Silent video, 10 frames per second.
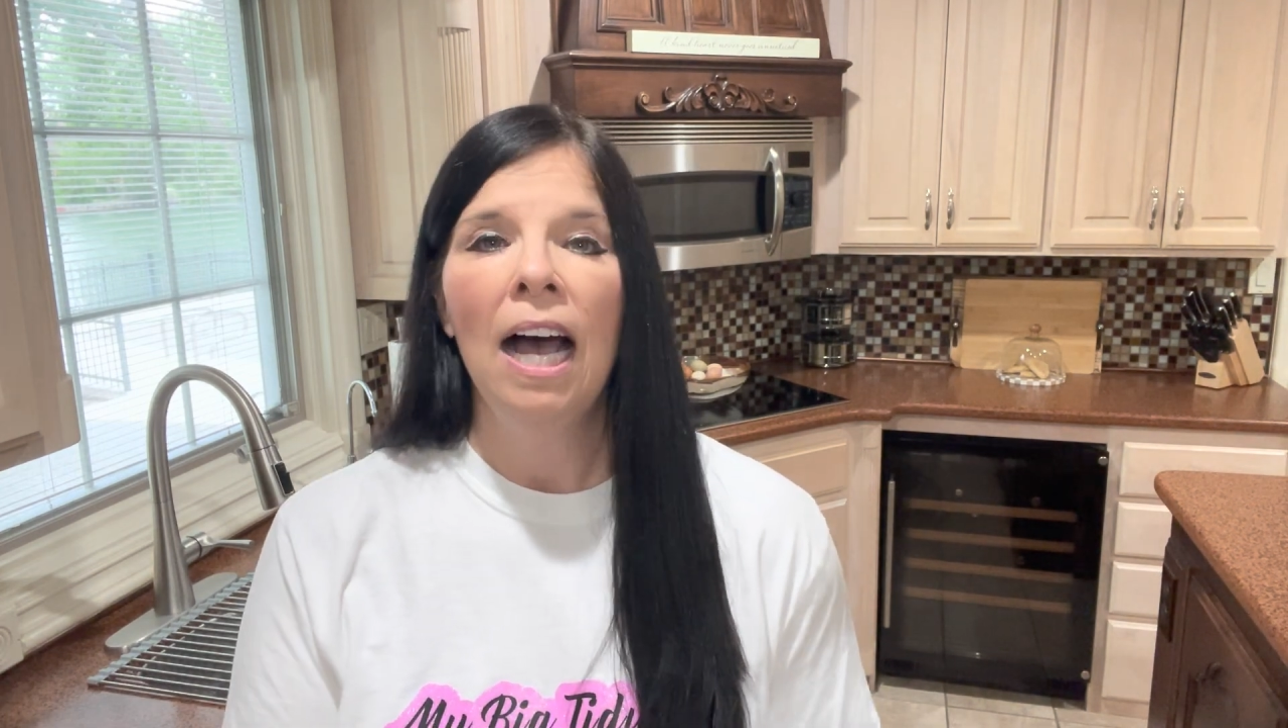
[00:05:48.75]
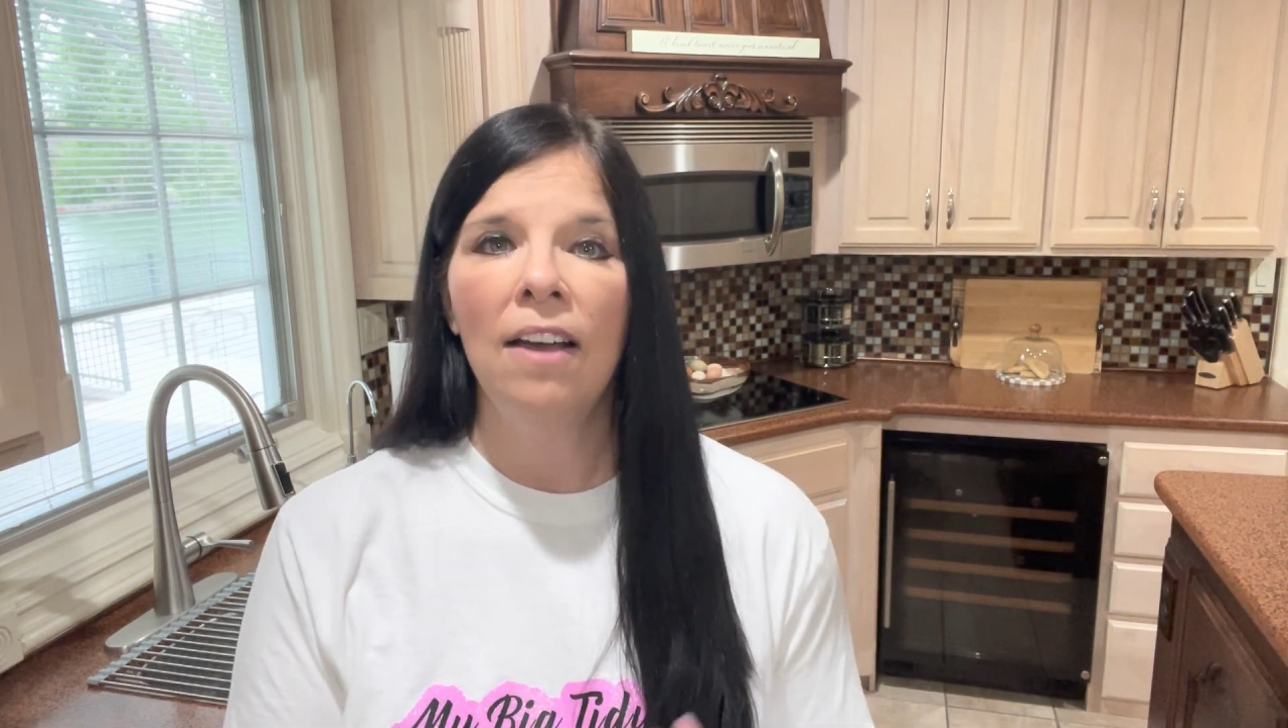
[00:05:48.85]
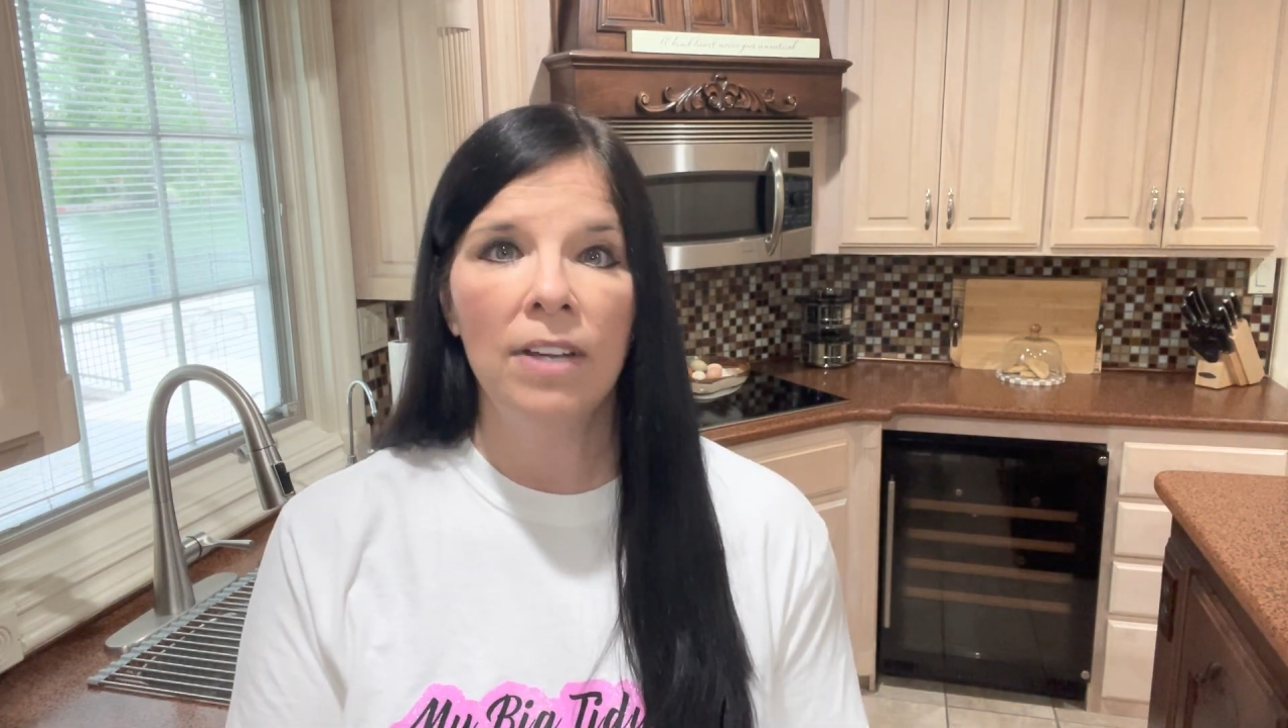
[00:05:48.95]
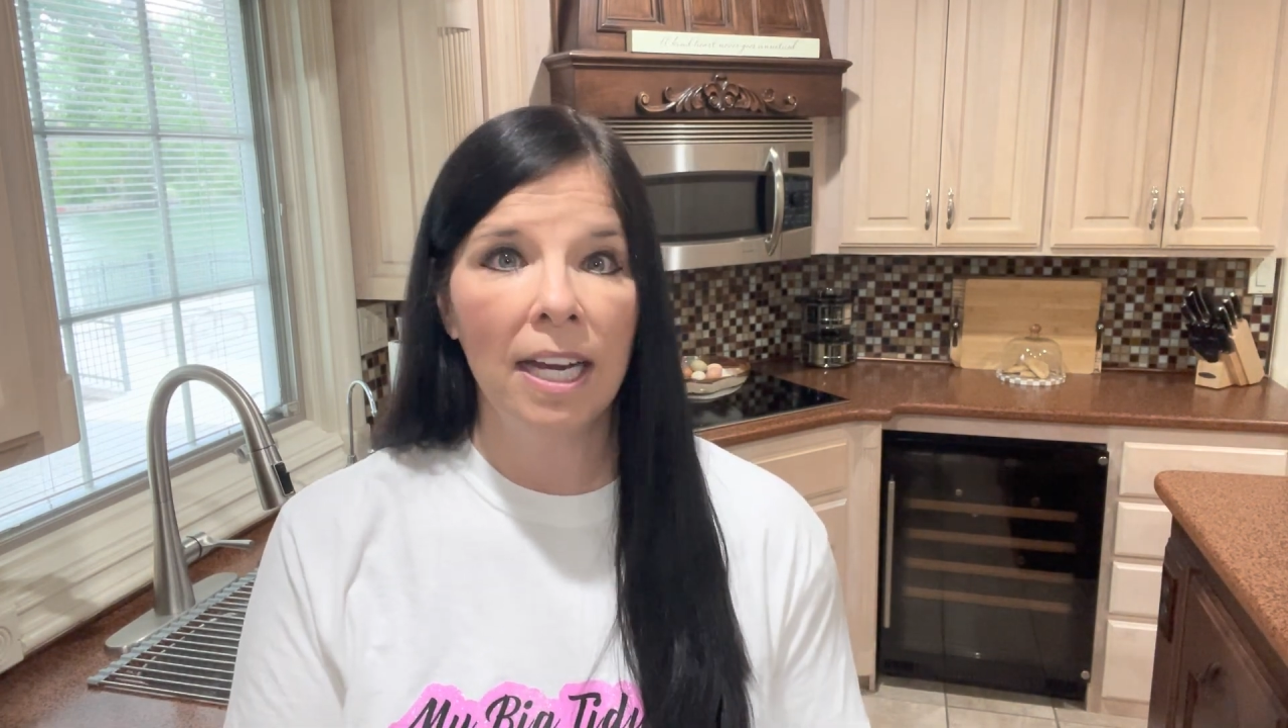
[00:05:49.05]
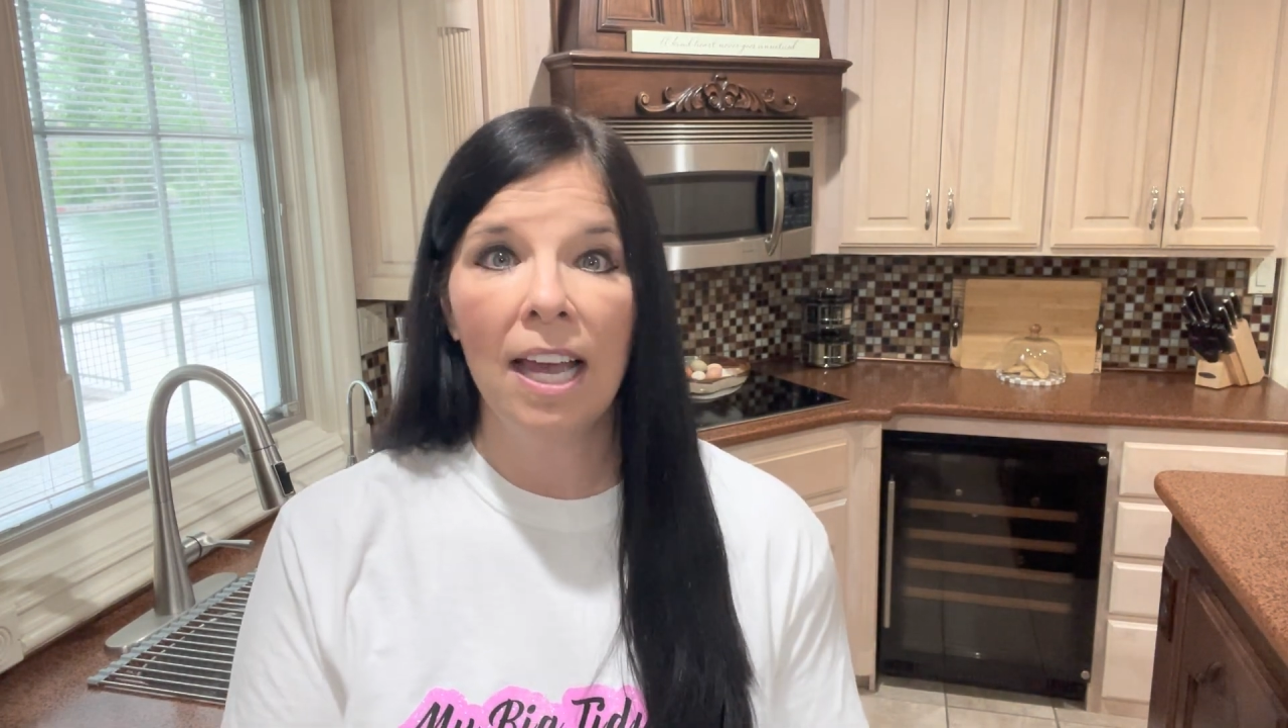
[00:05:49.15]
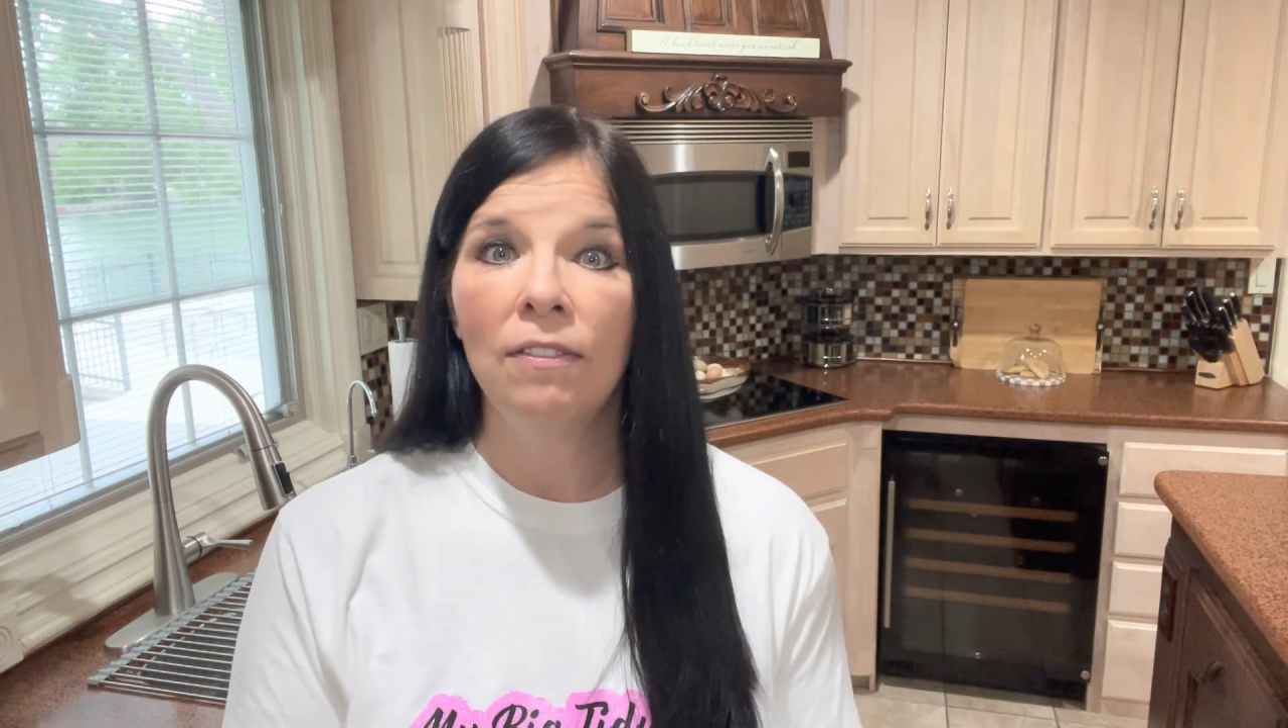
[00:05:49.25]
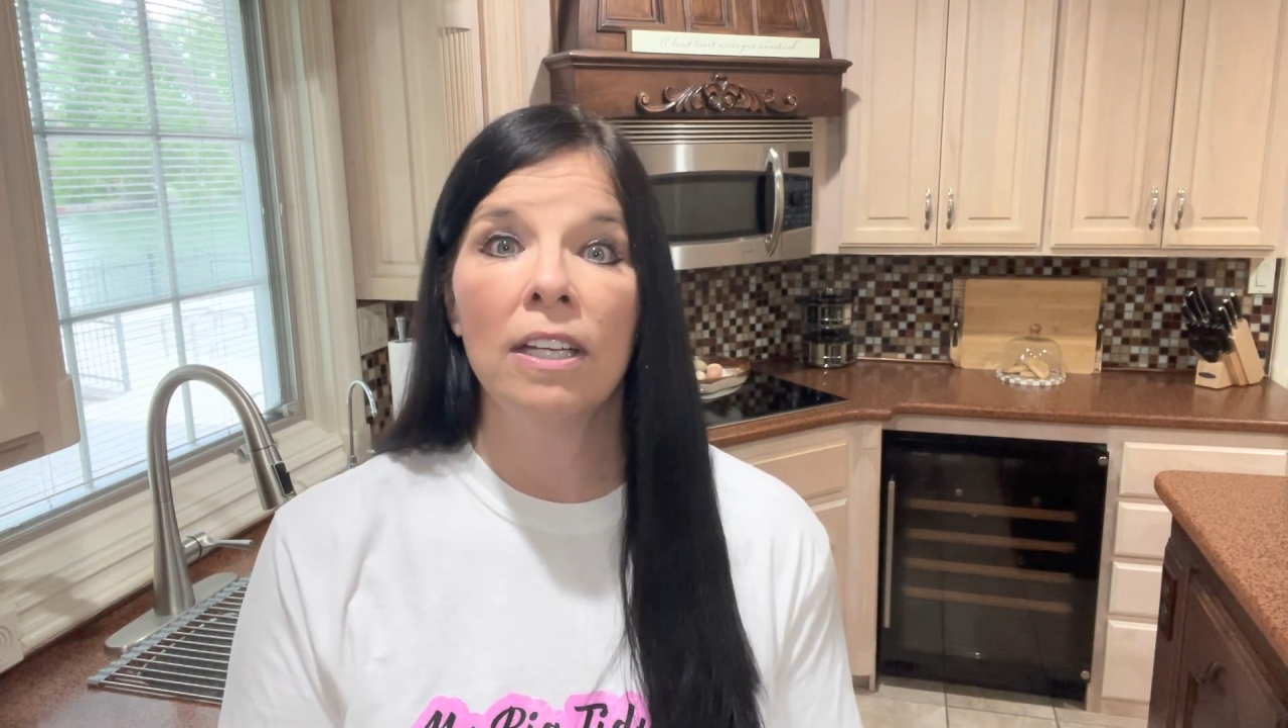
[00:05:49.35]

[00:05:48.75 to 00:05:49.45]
I've got to have a